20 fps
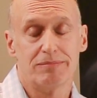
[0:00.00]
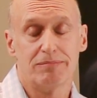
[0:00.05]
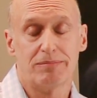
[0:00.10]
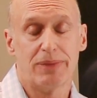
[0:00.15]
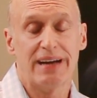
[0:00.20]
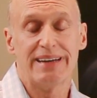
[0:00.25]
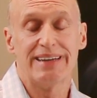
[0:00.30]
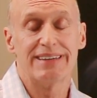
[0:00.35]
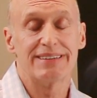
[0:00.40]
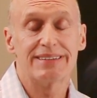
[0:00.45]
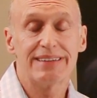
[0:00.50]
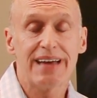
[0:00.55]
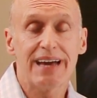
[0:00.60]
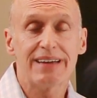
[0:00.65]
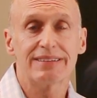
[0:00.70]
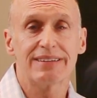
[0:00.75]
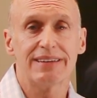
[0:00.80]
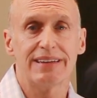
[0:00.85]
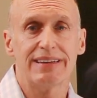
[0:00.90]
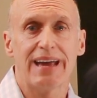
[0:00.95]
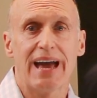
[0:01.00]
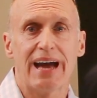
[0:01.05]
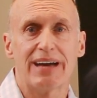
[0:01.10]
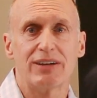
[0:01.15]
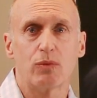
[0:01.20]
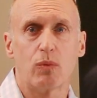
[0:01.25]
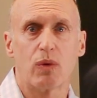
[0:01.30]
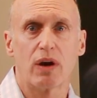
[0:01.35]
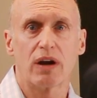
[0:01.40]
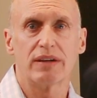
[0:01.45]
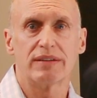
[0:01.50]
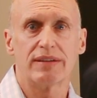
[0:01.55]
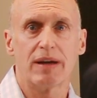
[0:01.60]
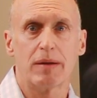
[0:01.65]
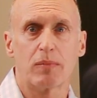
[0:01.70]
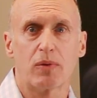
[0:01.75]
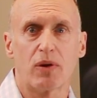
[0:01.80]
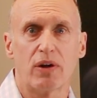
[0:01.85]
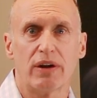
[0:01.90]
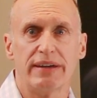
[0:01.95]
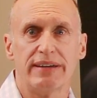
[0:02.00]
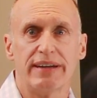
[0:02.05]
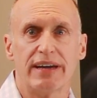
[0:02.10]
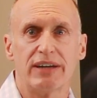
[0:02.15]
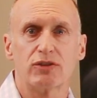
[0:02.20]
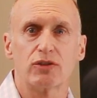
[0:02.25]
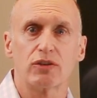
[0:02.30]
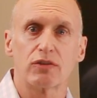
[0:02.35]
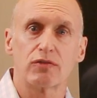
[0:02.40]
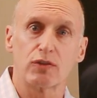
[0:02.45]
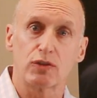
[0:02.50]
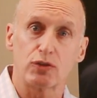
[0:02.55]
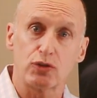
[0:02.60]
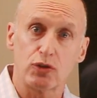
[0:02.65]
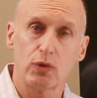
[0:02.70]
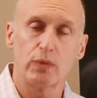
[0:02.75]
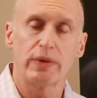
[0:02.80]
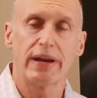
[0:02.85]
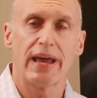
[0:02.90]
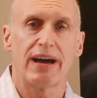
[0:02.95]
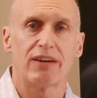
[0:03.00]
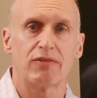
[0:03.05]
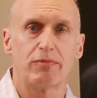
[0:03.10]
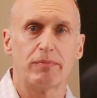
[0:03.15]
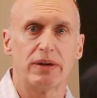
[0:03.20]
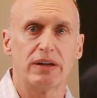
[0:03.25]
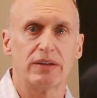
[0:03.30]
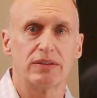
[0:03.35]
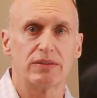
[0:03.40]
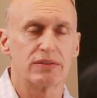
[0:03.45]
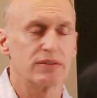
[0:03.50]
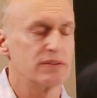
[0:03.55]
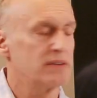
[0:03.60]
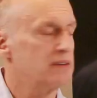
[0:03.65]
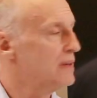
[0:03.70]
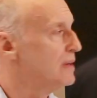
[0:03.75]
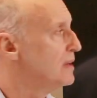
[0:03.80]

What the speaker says: by necessity, had to wear a temporary denture for 2.5 months.